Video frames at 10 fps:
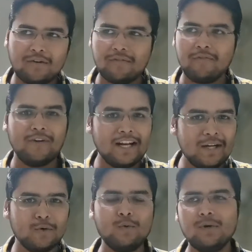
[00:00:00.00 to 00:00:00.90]
of
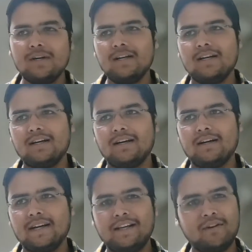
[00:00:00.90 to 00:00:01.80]
value,
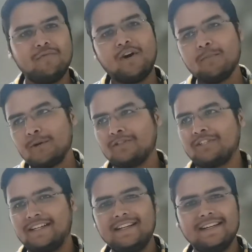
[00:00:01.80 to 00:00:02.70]
even
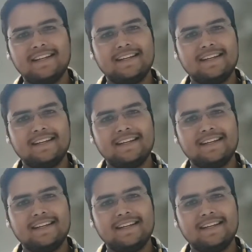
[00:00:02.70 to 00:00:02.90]
1%,